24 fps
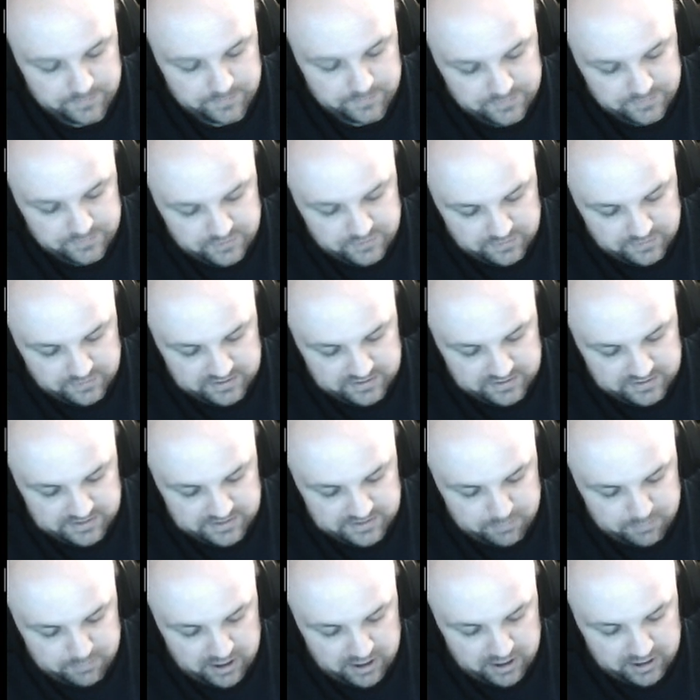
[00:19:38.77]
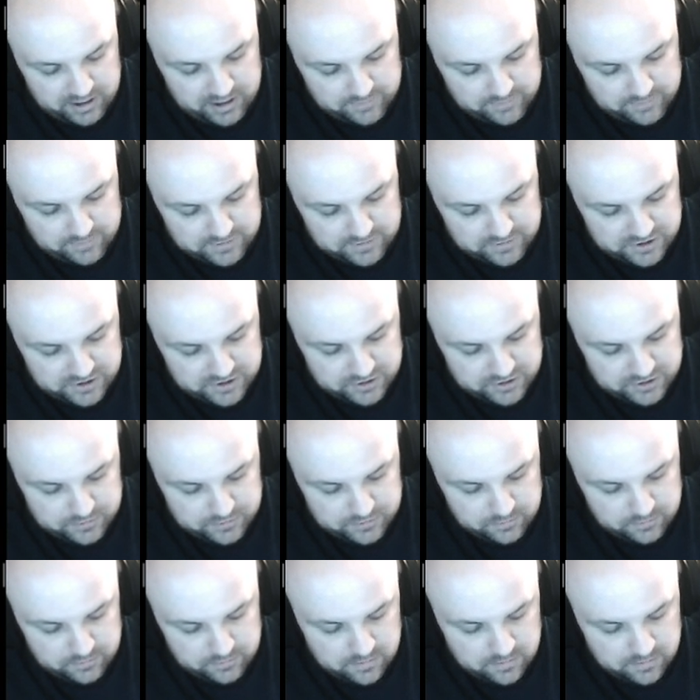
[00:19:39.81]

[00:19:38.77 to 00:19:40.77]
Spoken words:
So if this is pi over 2,